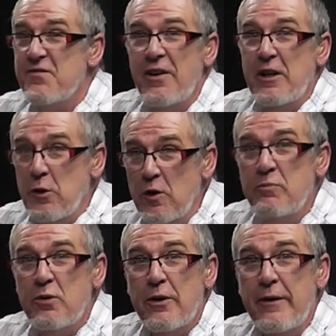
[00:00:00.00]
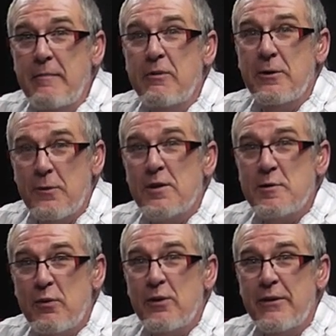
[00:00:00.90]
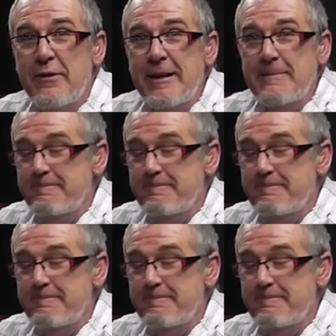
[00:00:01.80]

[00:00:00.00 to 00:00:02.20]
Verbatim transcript: very good poetry, but it was poetry.